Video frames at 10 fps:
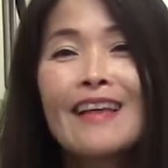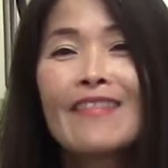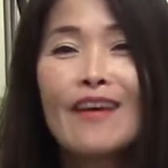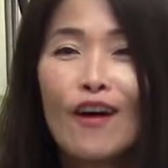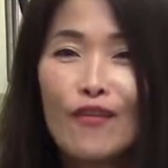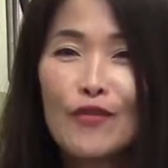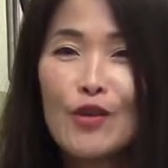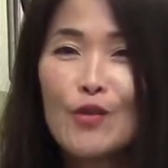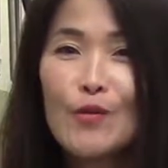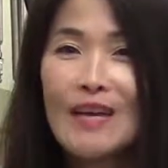they offer
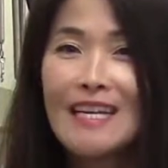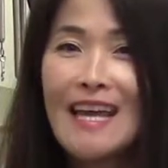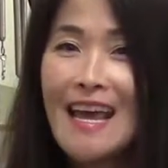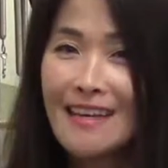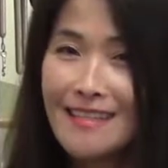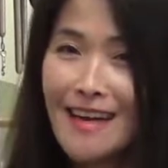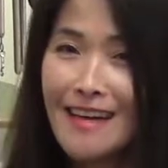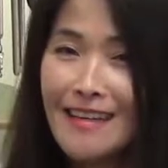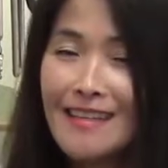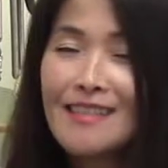you an
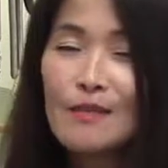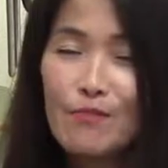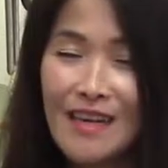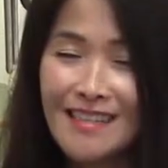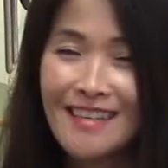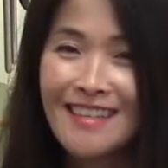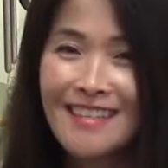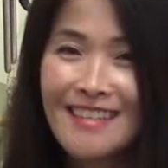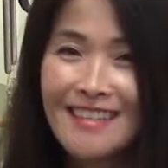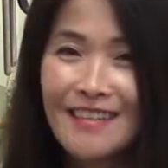
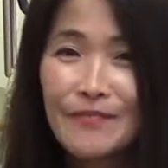antidepressant.